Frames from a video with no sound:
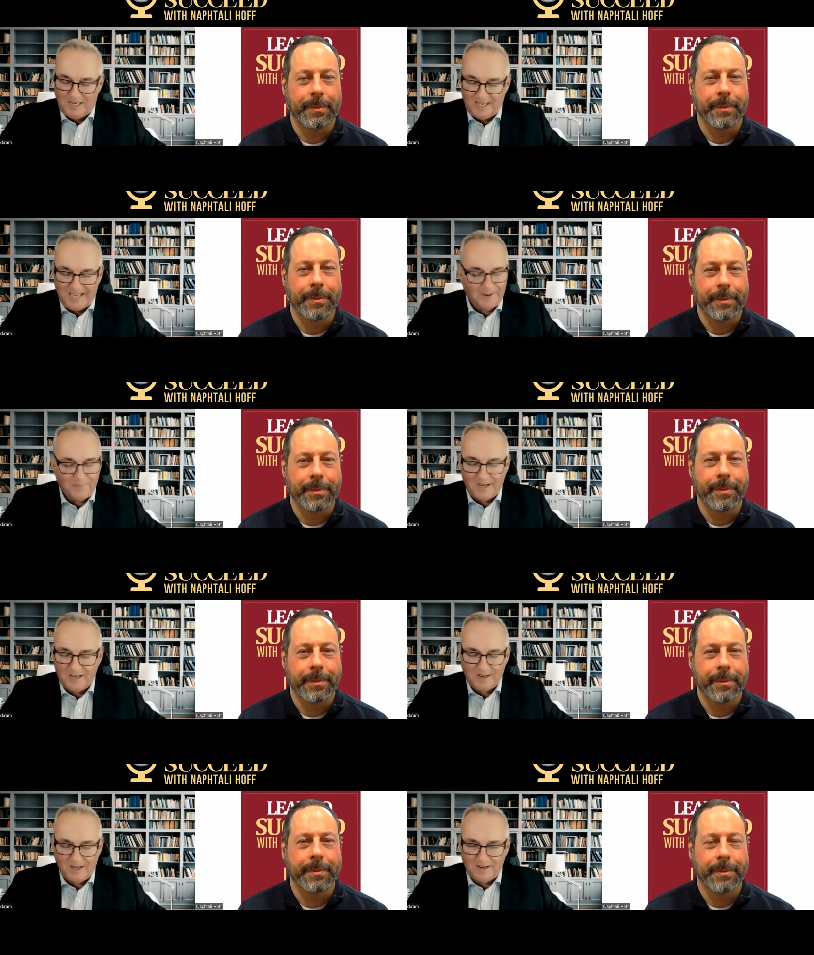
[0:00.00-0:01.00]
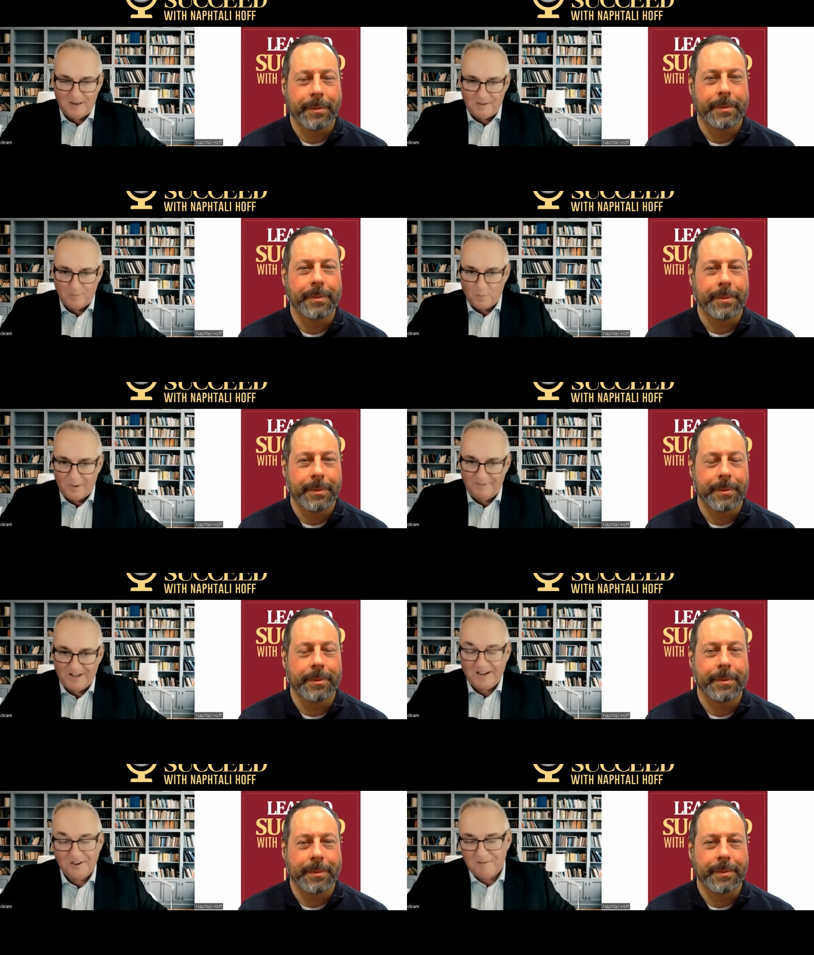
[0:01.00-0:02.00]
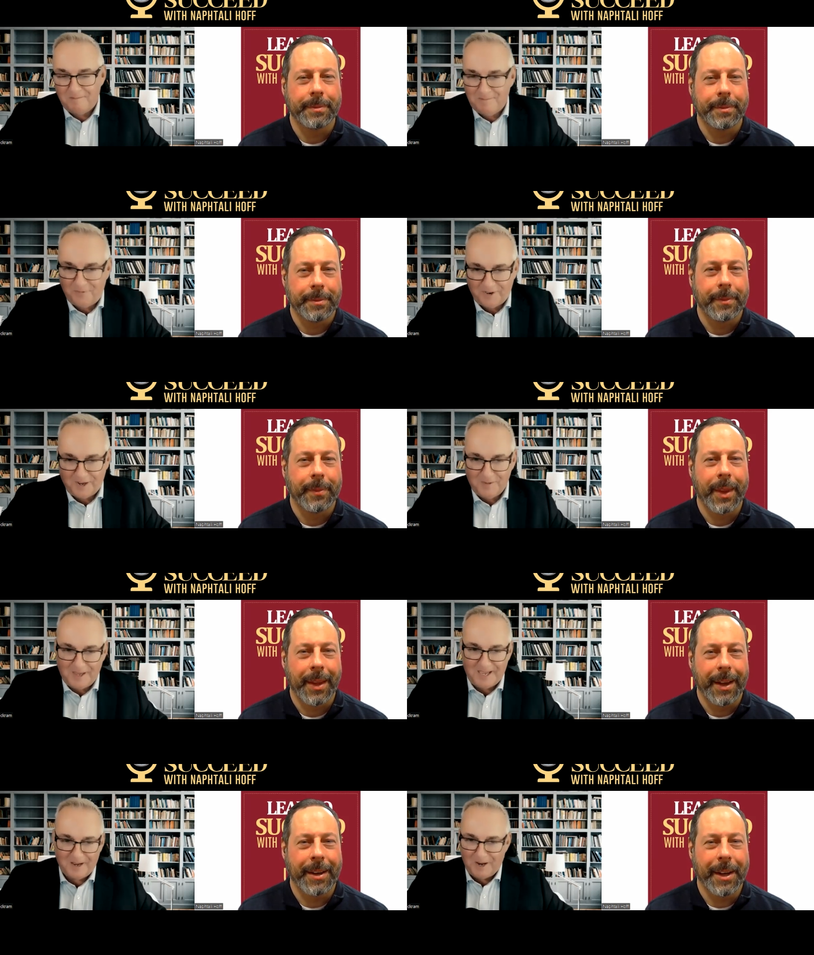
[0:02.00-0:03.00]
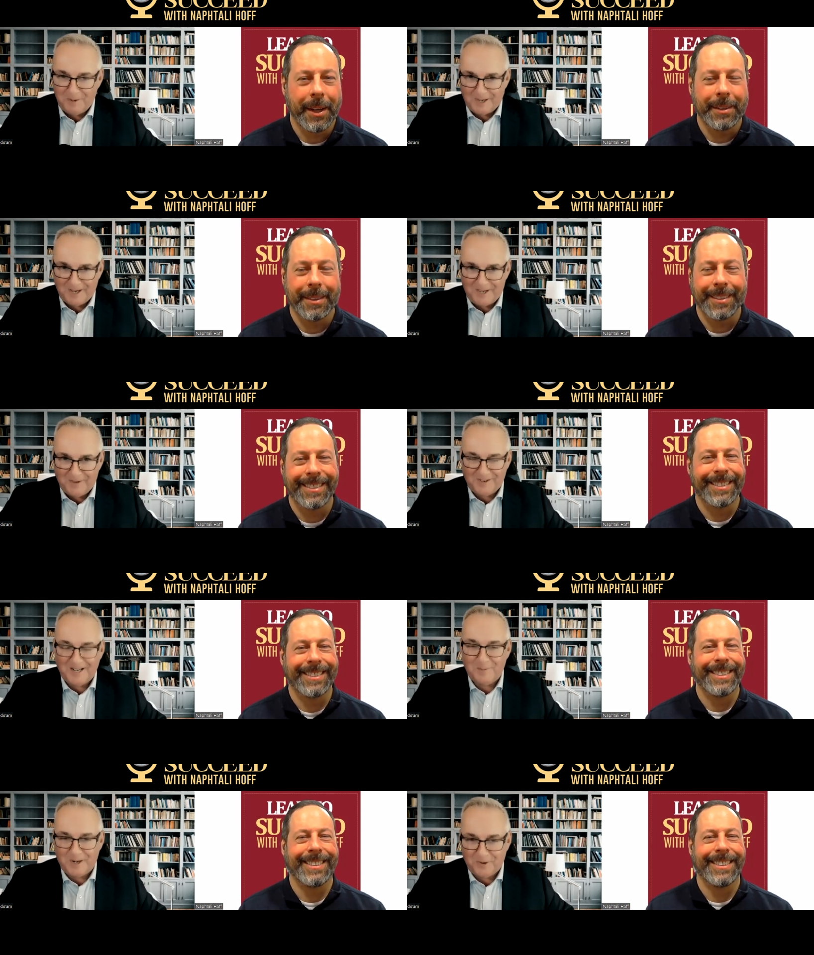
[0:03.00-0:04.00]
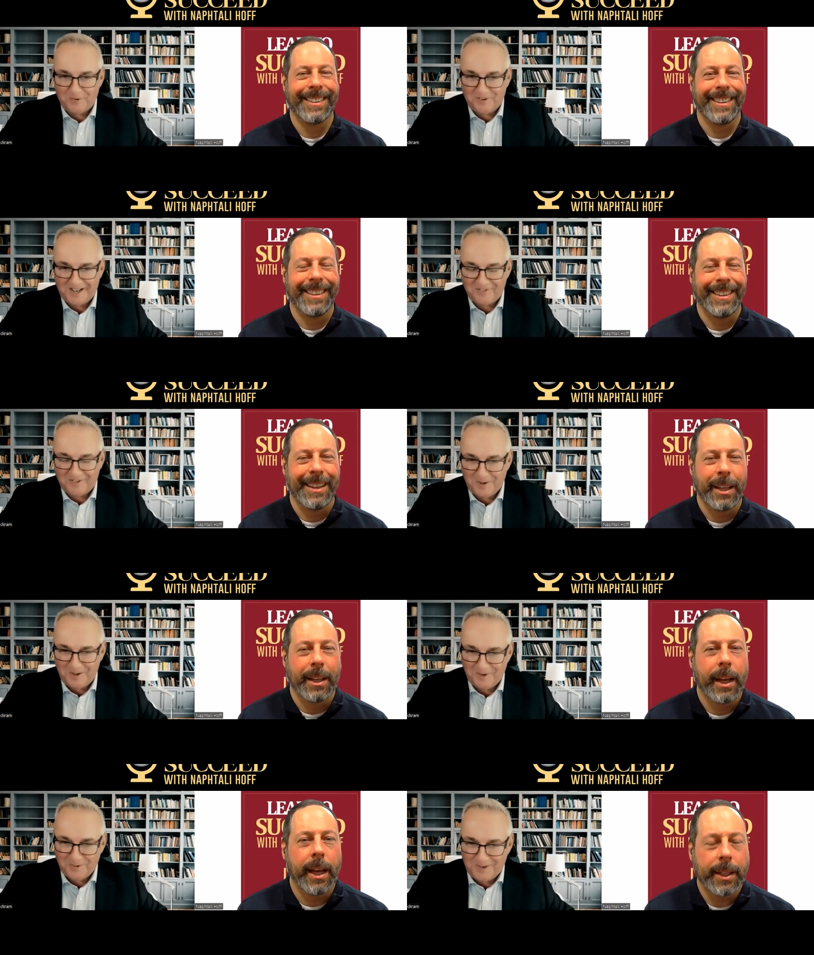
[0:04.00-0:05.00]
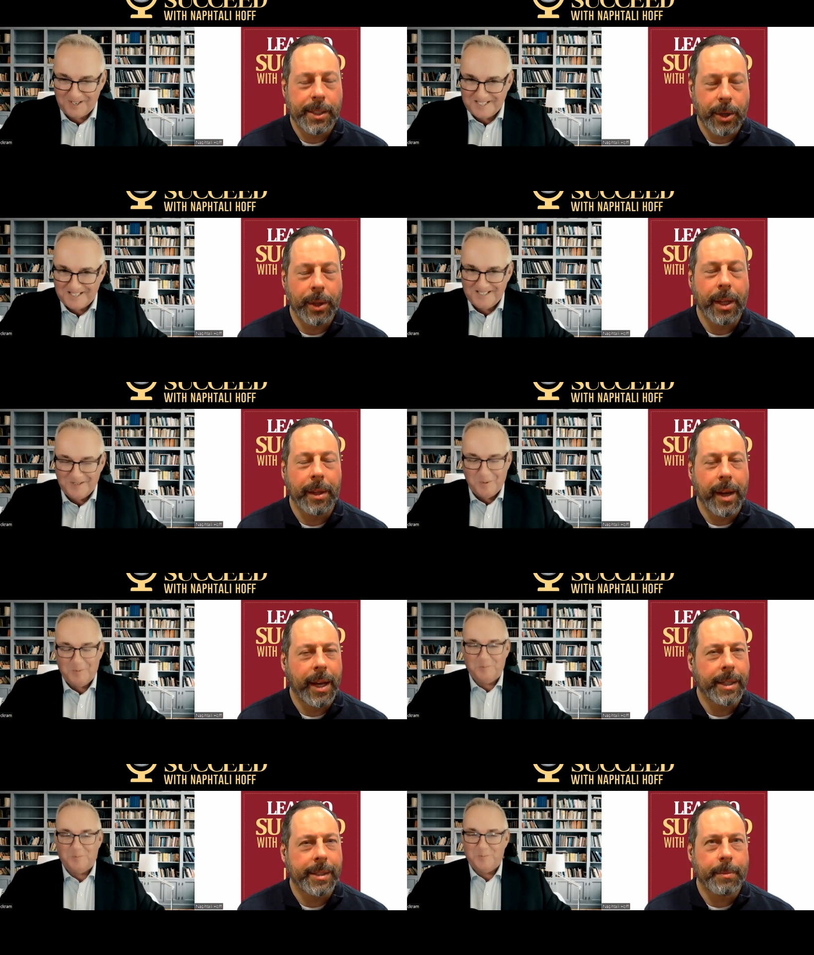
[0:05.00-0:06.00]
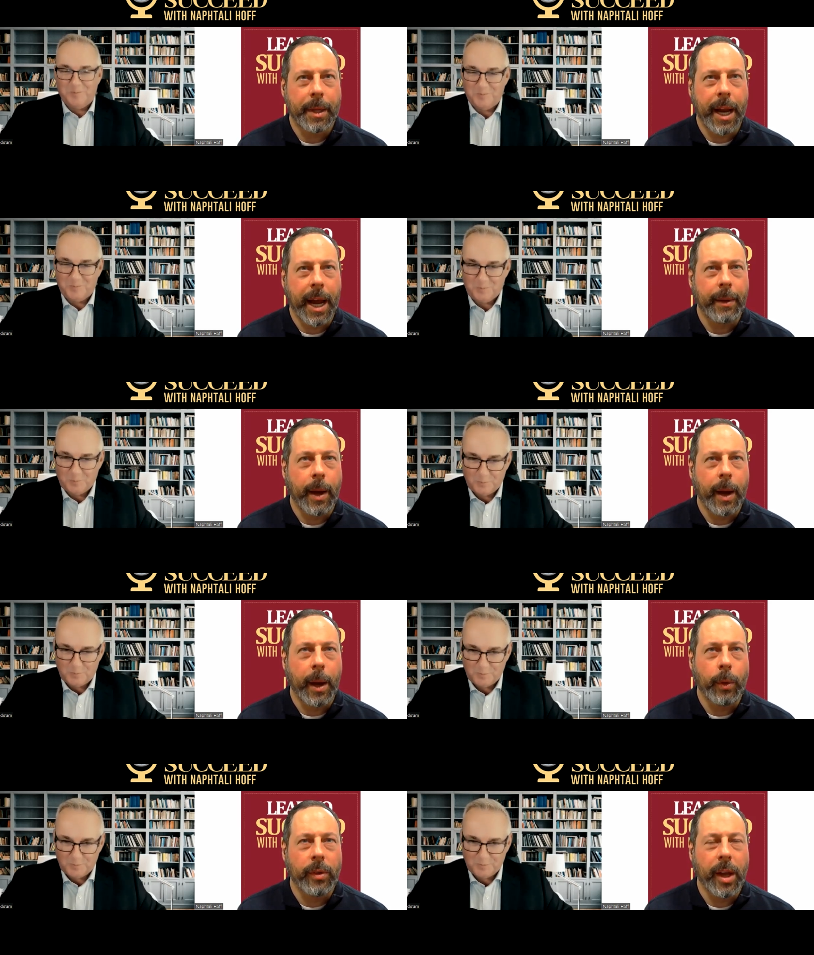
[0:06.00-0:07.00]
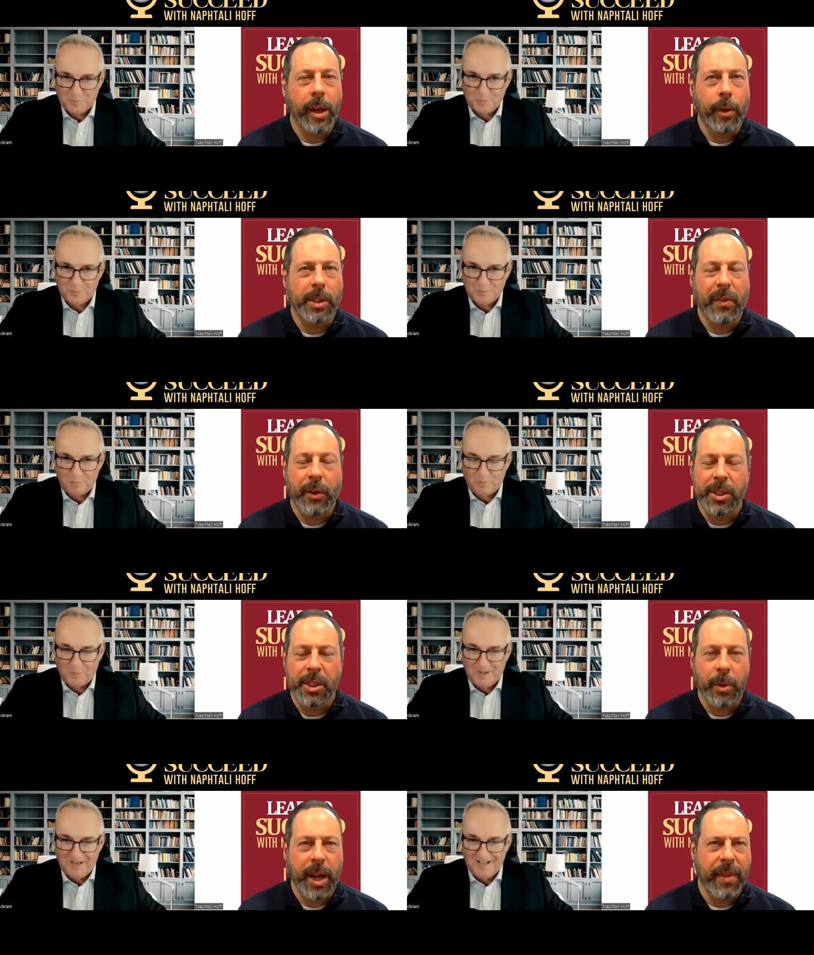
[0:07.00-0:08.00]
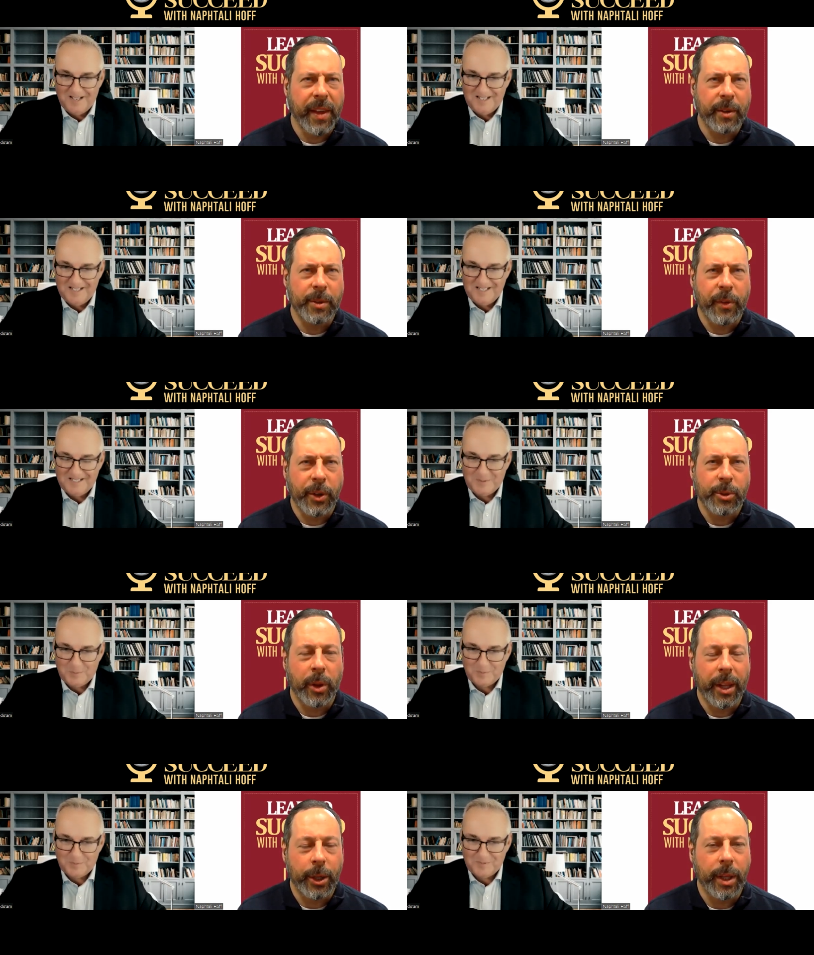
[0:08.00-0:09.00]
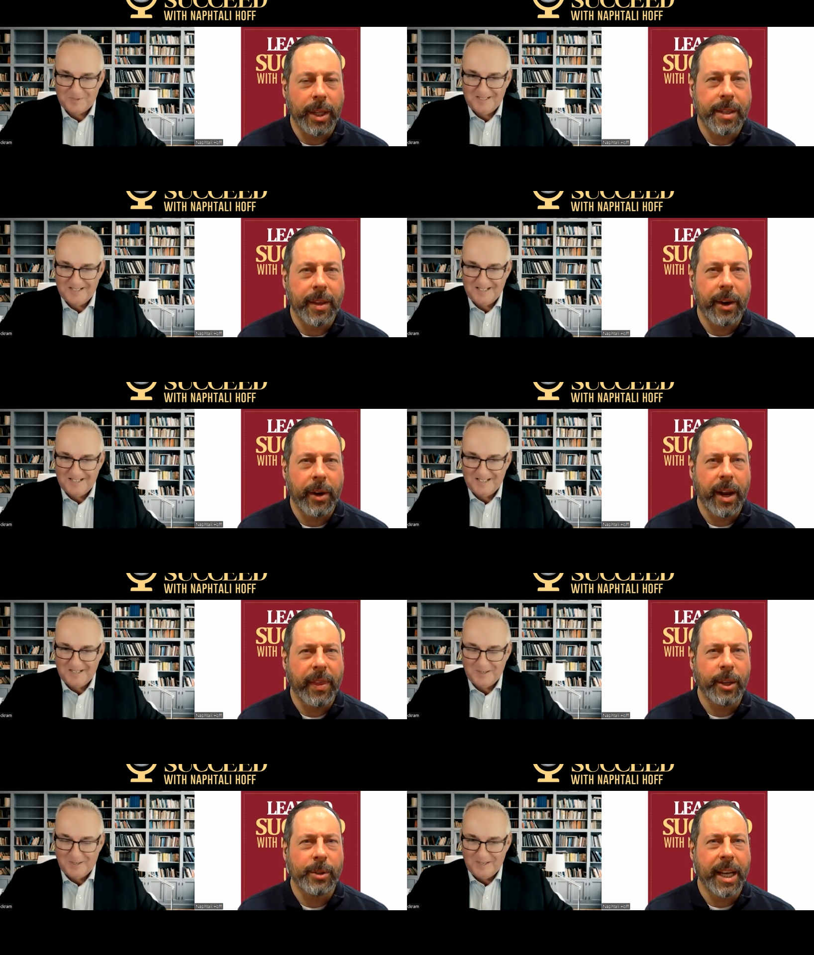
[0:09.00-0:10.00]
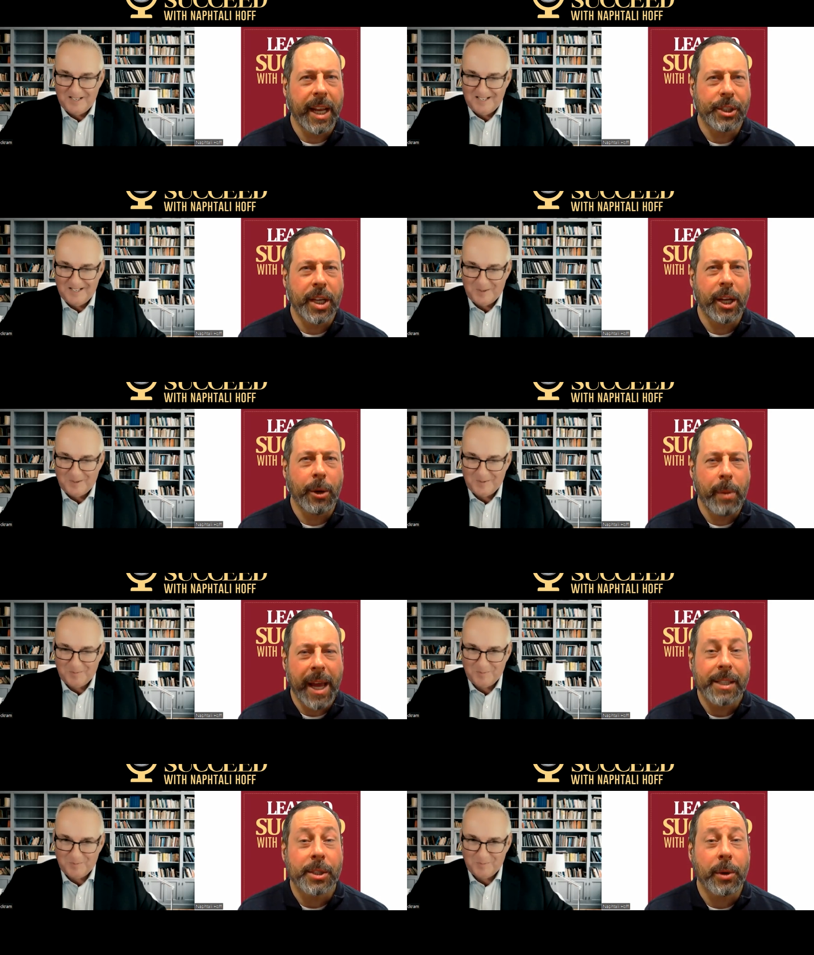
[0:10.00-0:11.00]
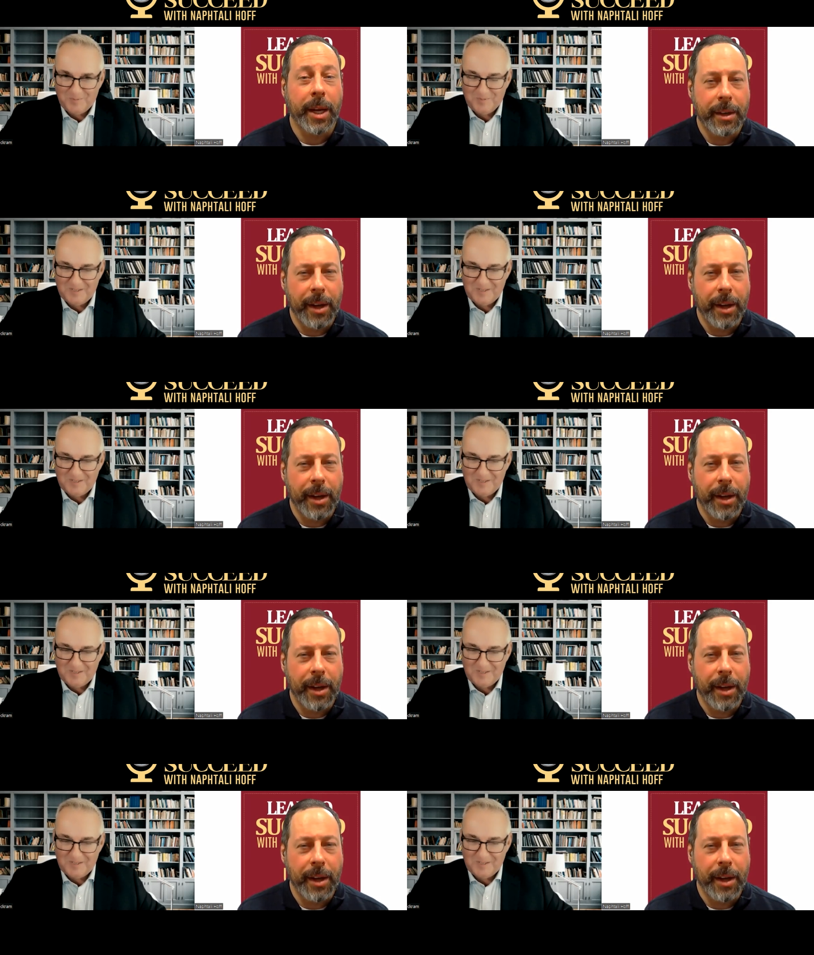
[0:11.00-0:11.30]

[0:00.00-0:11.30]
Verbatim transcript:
Speaker 1: yeah. yeah. and and live in London. So there you go. Okay. Hope that gives a little bit of context to who you're talking it to. certainly
Speaker 2: does. But I I will tell you those first three. I think it was first three that you listed there. I think you said educator, pastor, and